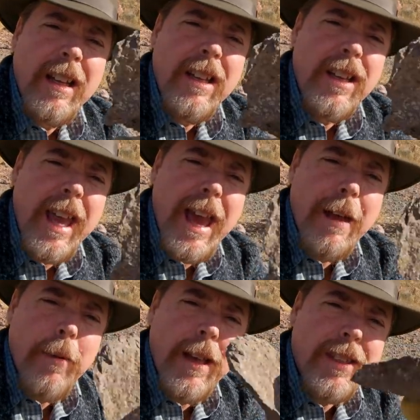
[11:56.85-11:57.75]
You
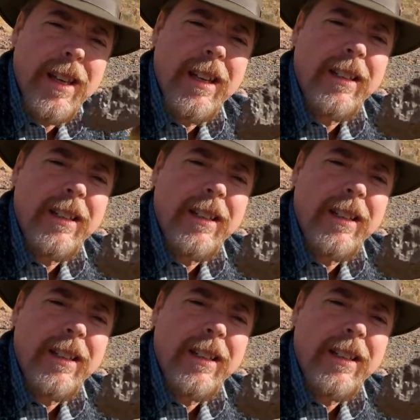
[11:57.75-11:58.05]
can't miss it.